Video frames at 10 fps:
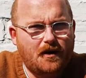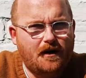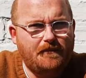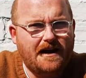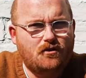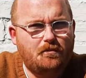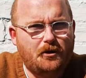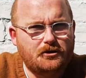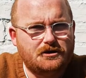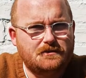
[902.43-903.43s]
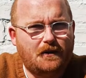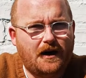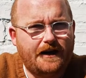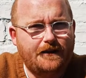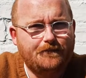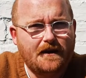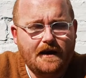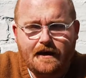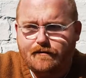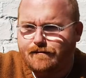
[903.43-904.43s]
by a man called Pontius Pilate,
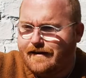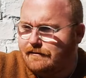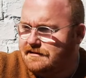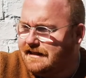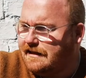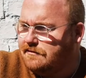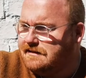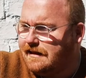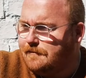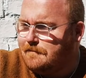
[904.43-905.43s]
found guilty.